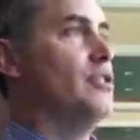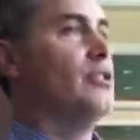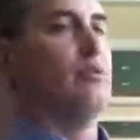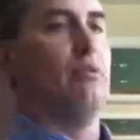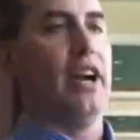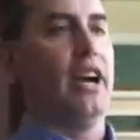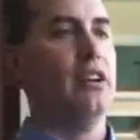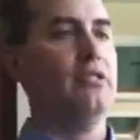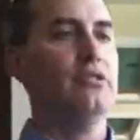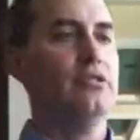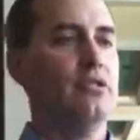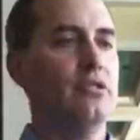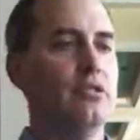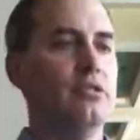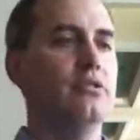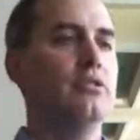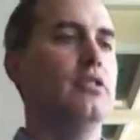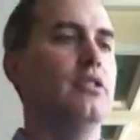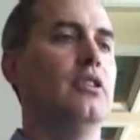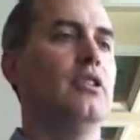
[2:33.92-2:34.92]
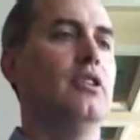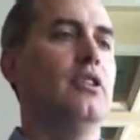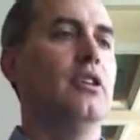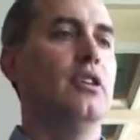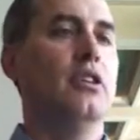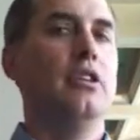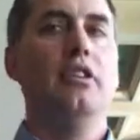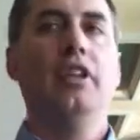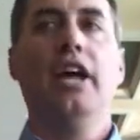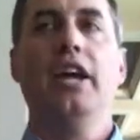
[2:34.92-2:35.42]
around you,
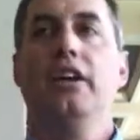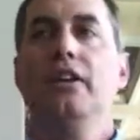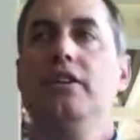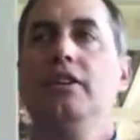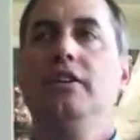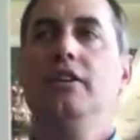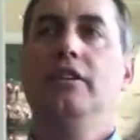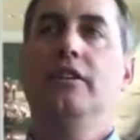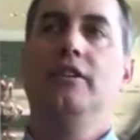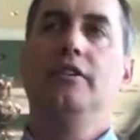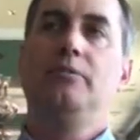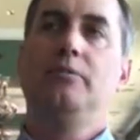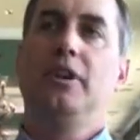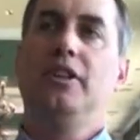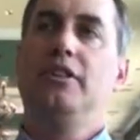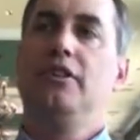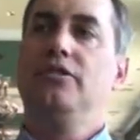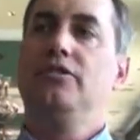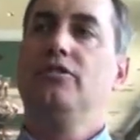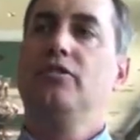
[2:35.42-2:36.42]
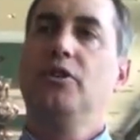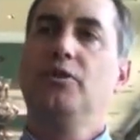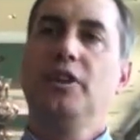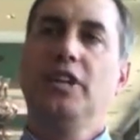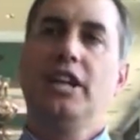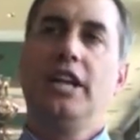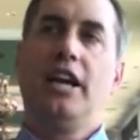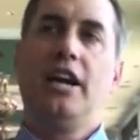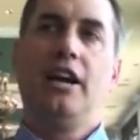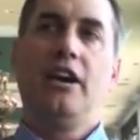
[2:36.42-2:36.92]
like, whether it's going
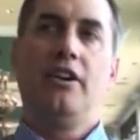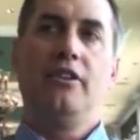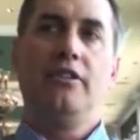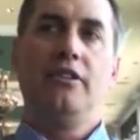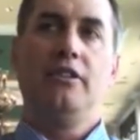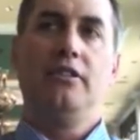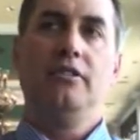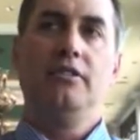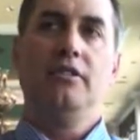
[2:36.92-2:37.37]
down and,